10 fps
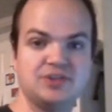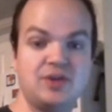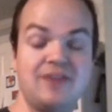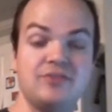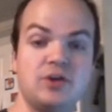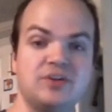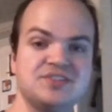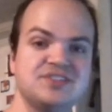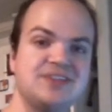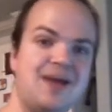So even though it is
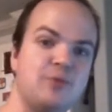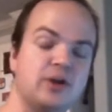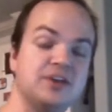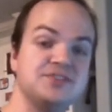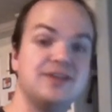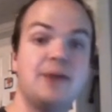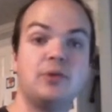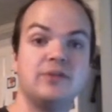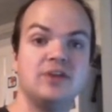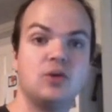a cyborg, it is not
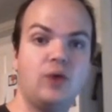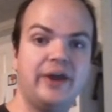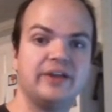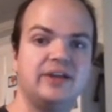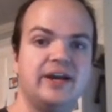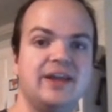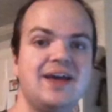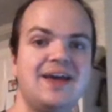part of the aquatic line,